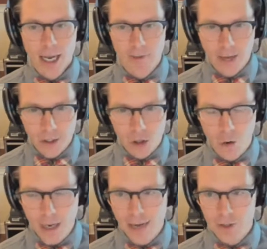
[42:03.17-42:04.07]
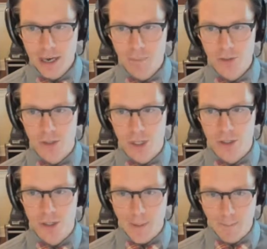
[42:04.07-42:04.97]
If I don't have samples,
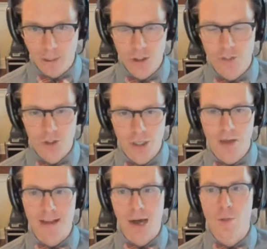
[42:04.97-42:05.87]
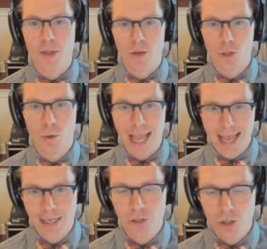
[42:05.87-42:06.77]
there's a bunch of stuff out there you
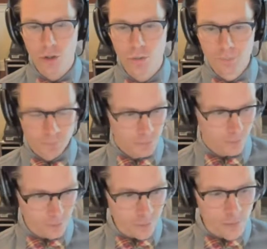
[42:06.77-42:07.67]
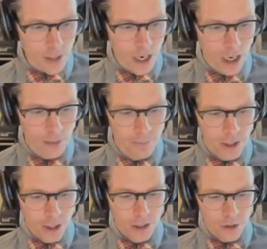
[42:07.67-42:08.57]
can do um,
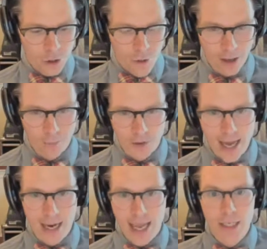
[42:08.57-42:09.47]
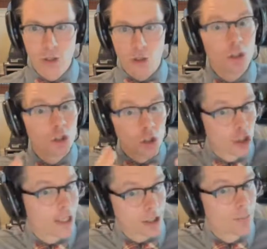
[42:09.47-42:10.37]
to help with that. And it should
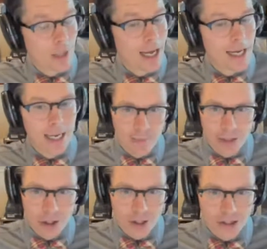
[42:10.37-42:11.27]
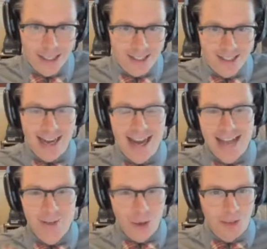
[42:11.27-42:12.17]
just apply to images. It's not,
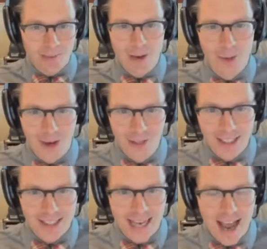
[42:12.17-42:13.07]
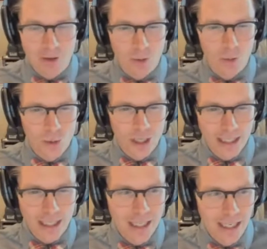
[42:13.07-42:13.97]
I don't take my word on this because I haven't
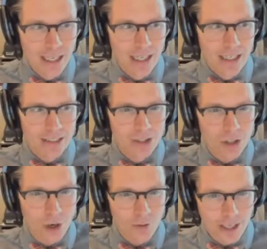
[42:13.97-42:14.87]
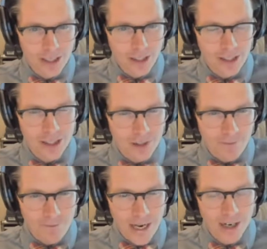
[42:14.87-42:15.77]
really dove into this and it's
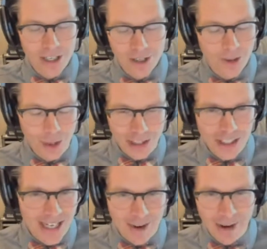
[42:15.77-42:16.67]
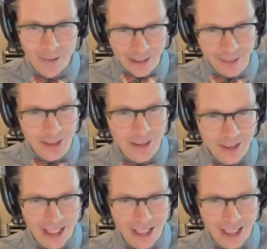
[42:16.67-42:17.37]
a very good question. And now I really want to go